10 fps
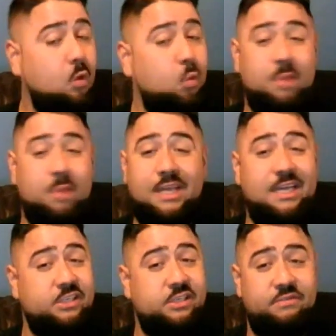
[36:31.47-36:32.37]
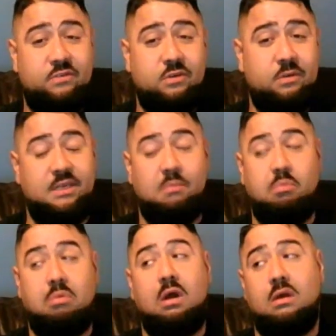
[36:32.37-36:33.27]
we played that shit for him. He's like,
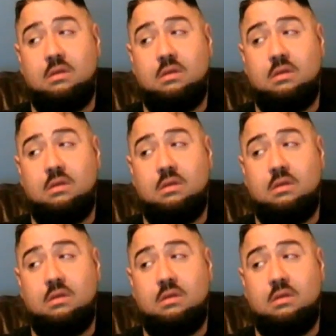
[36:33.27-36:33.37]
bro,